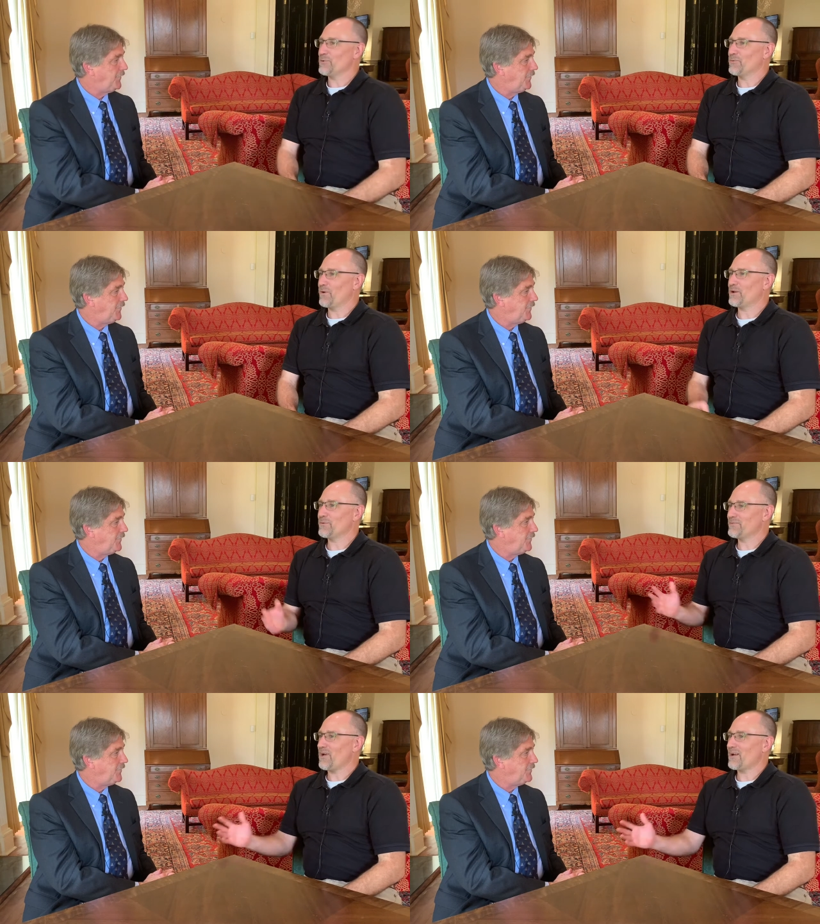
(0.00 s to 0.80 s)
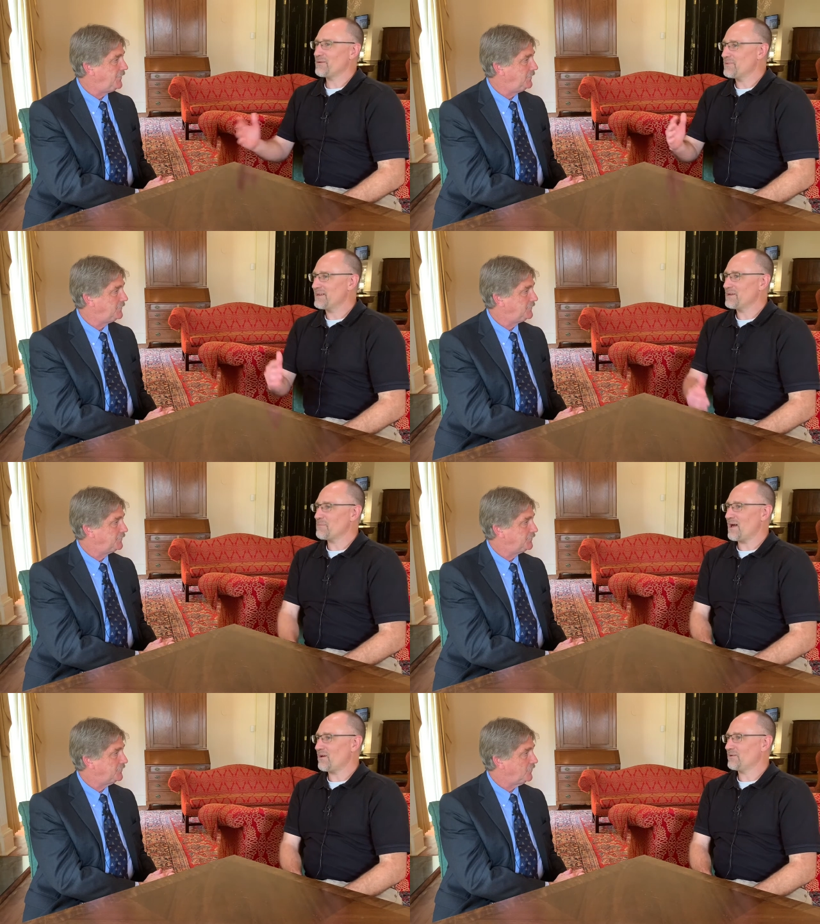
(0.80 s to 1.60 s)
Speaker 1: why don't we talk a minute
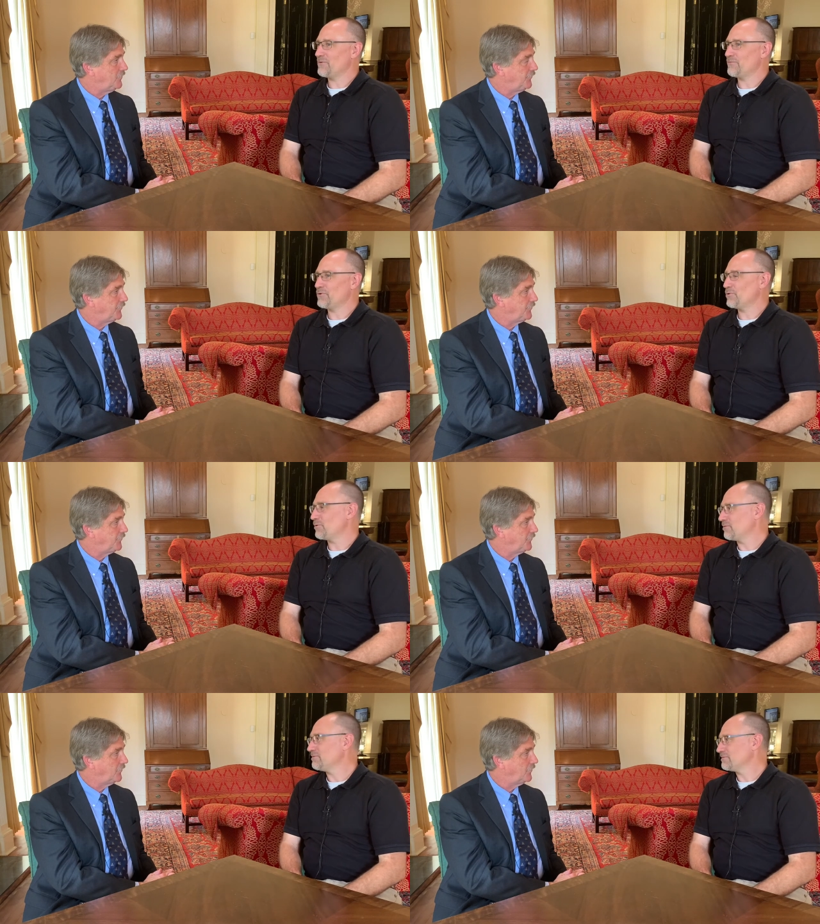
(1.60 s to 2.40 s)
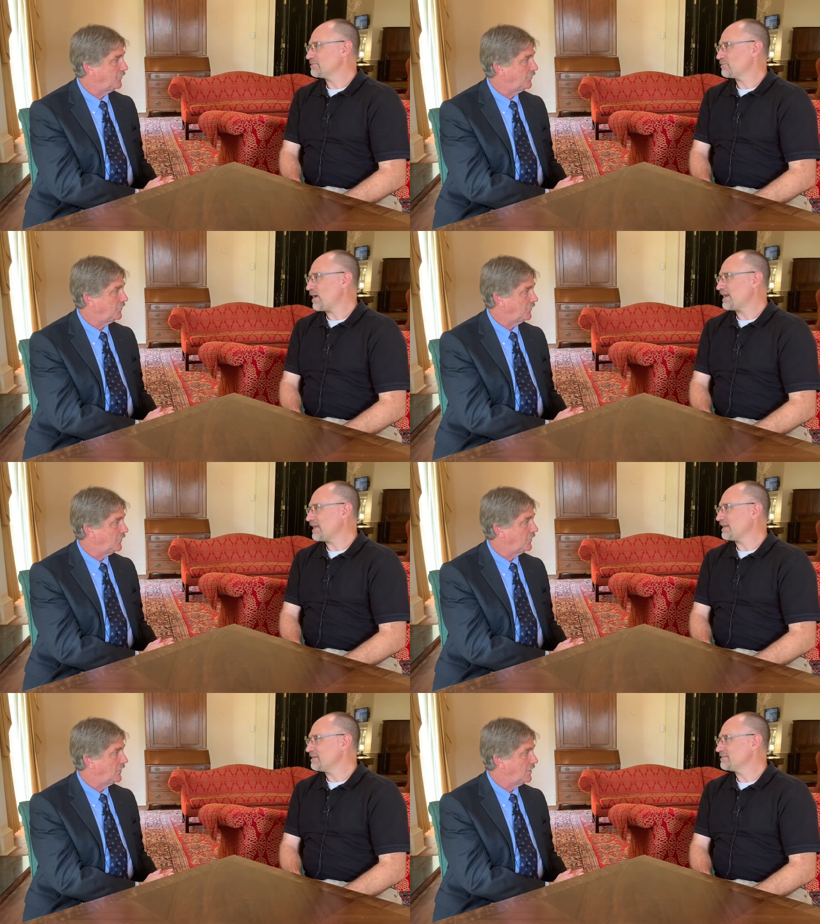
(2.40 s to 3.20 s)
about the few
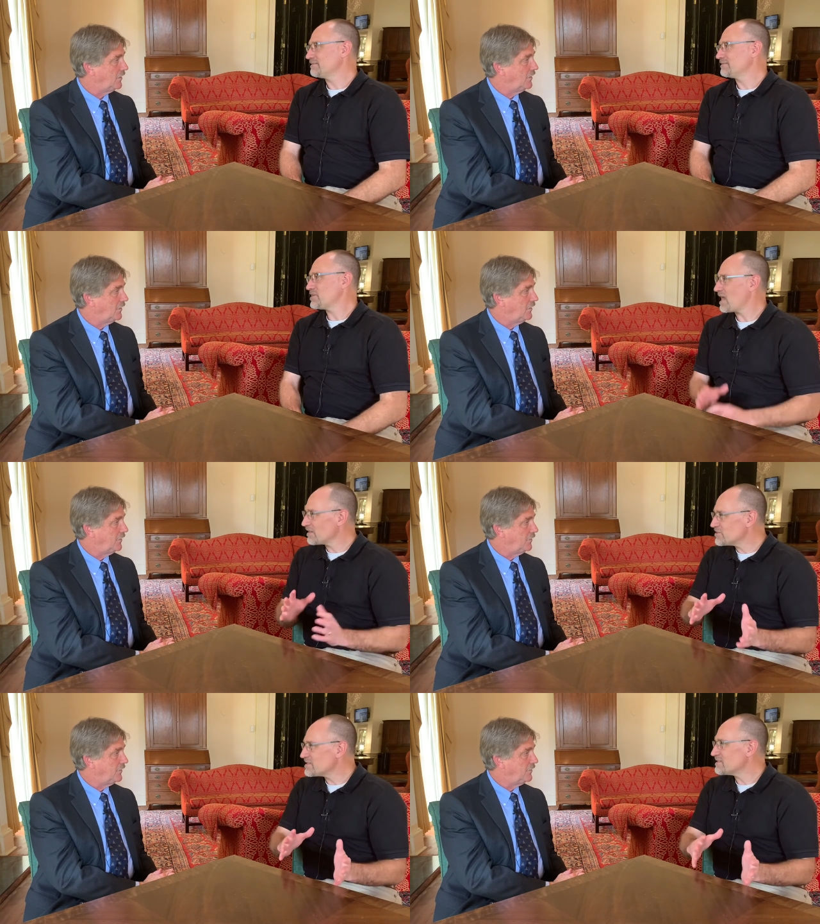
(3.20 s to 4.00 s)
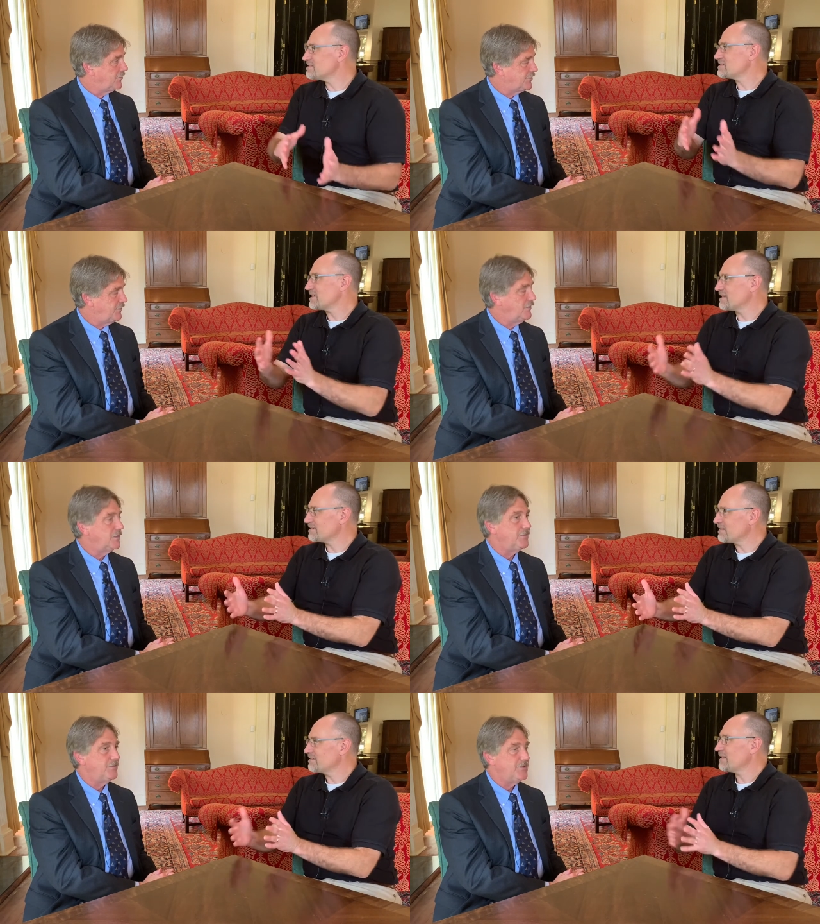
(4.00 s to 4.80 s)
writing challenges
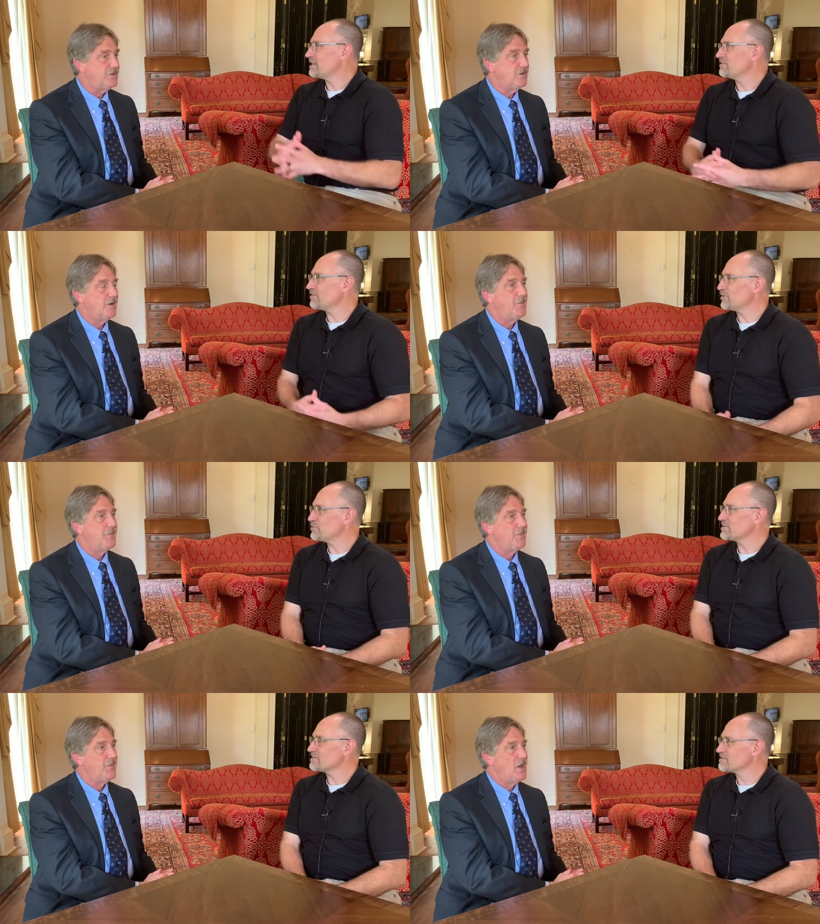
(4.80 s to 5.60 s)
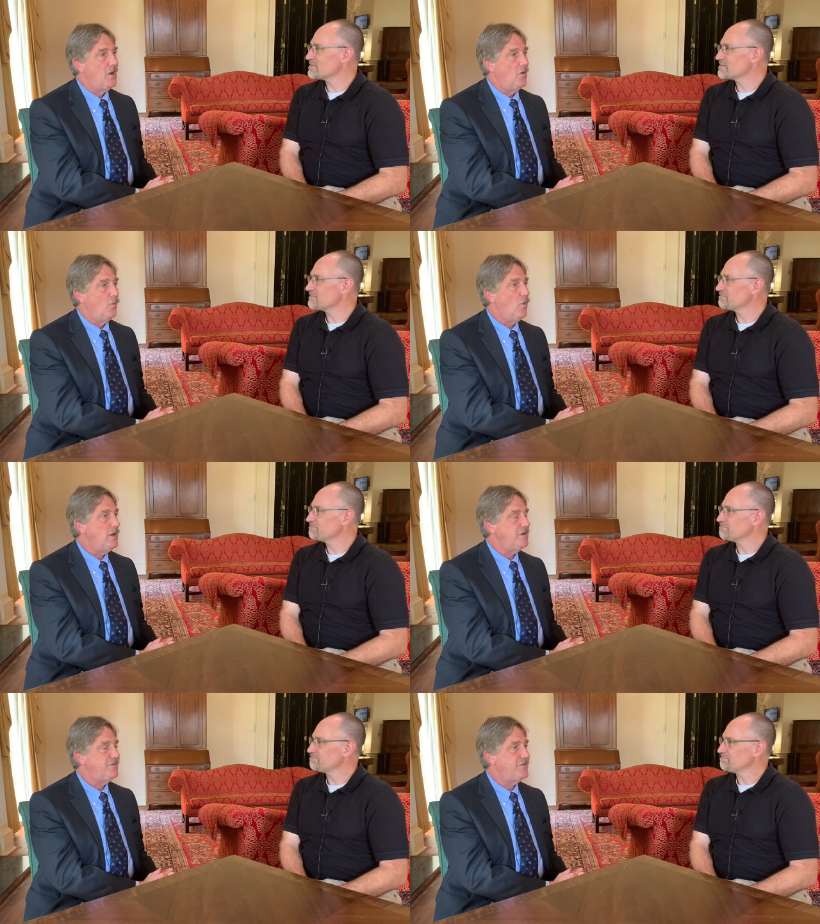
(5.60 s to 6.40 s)
Speaker 2: sure, and, sure. solutions? One
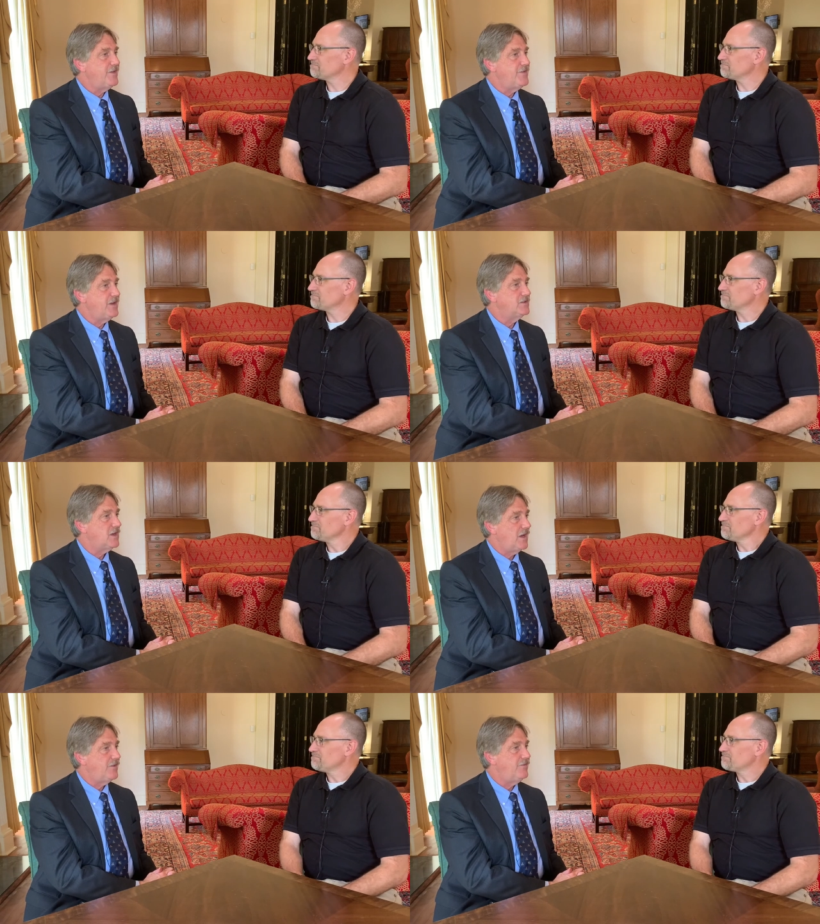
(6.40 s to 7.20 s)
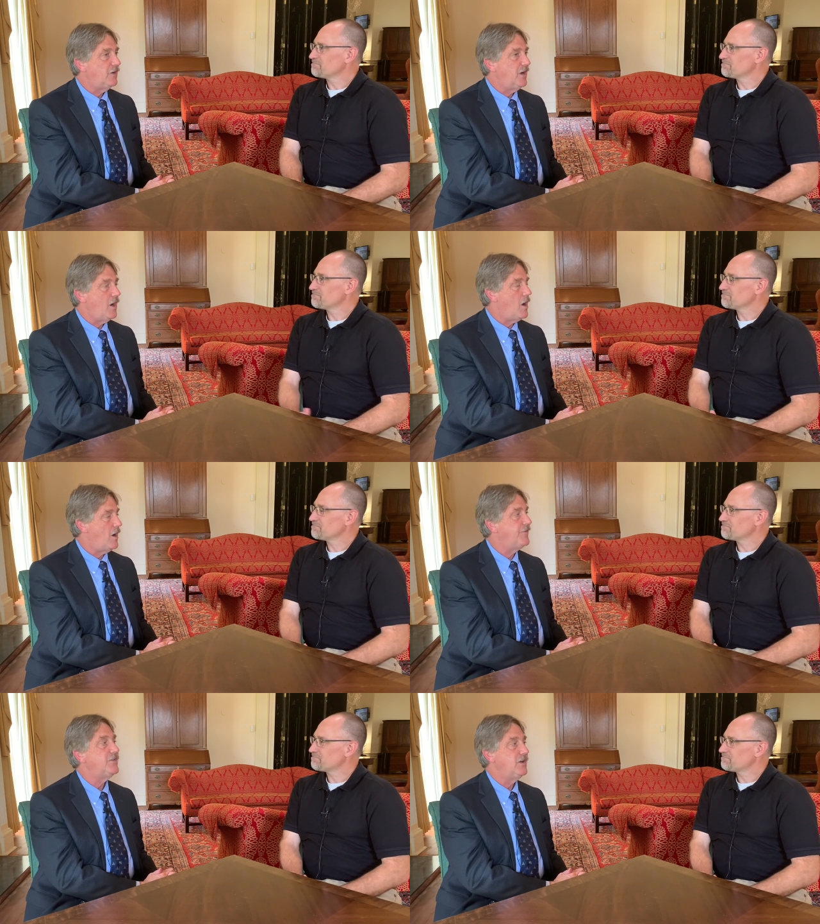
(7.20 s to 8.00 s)
of the things I very
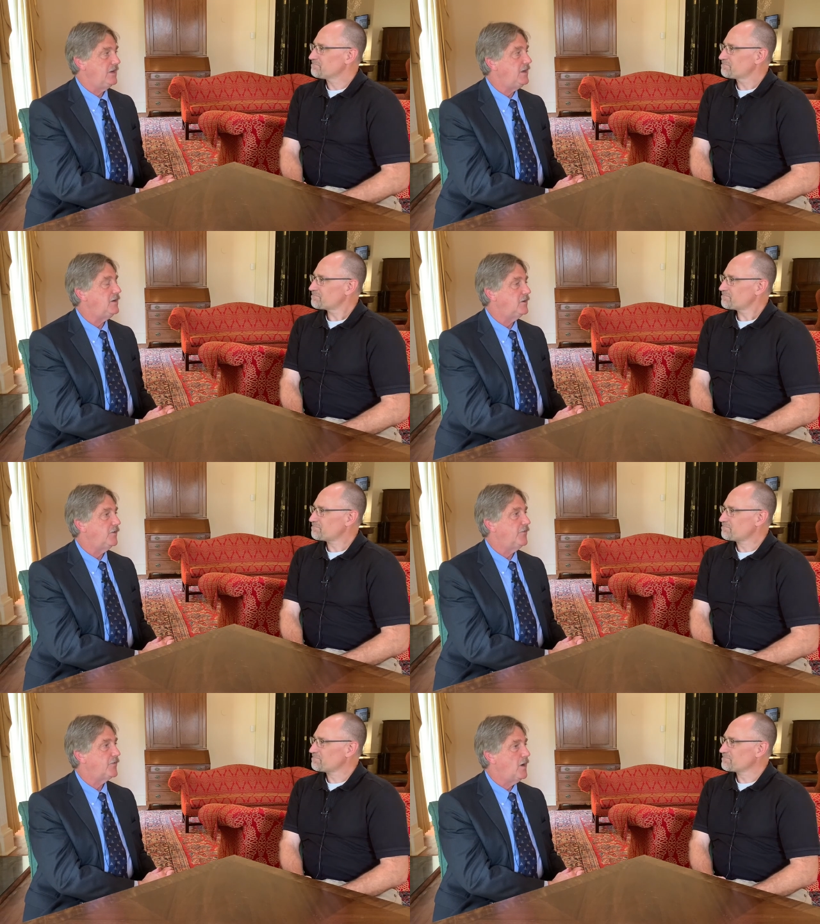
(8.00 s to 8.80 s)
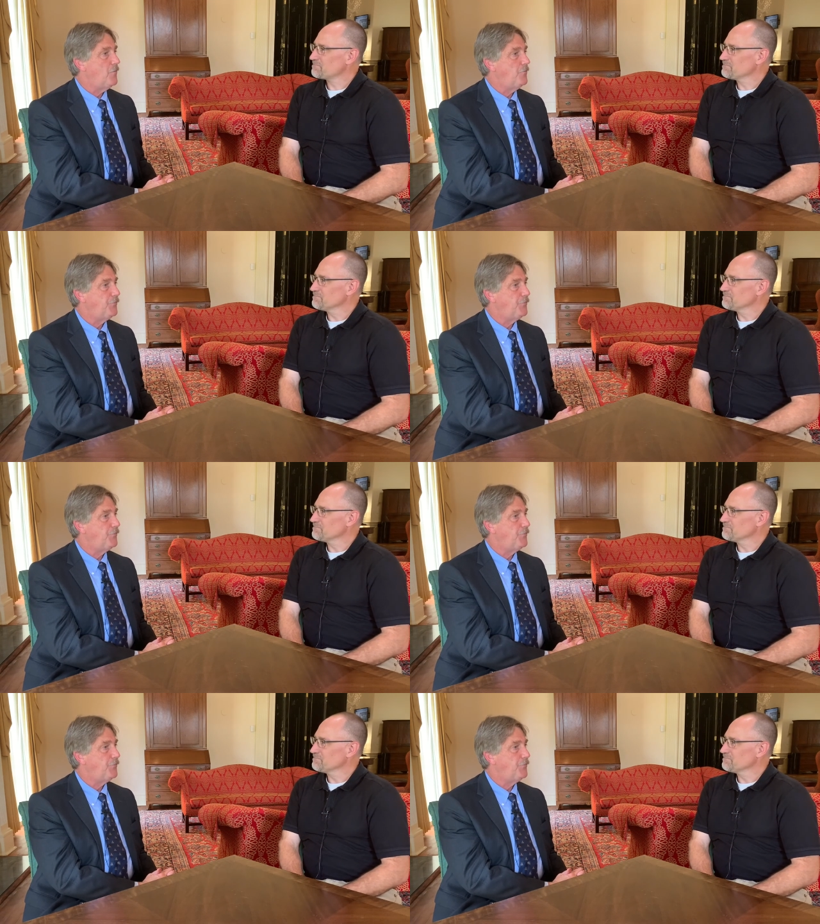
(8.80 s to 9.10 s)
often hear from